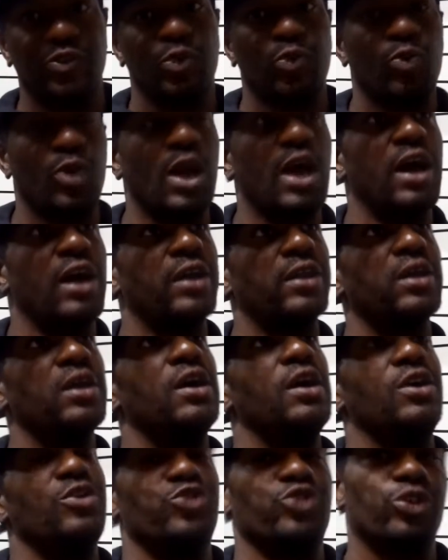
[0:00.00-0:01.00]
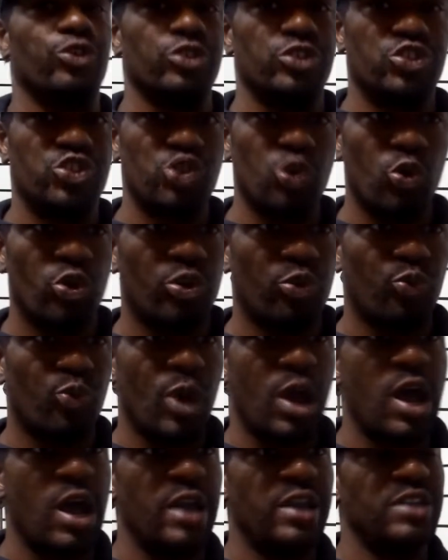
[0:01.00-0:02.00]
the rod. So the shorter
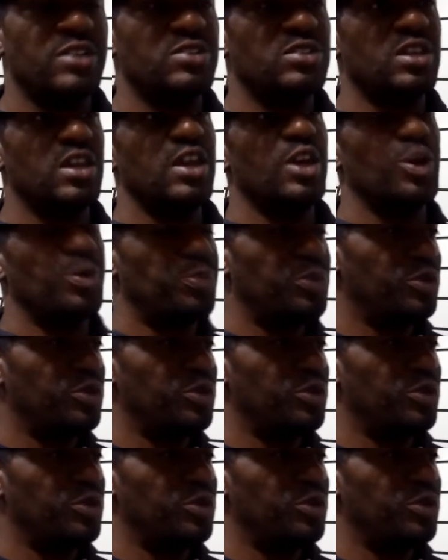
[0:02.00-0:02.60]
rod is to help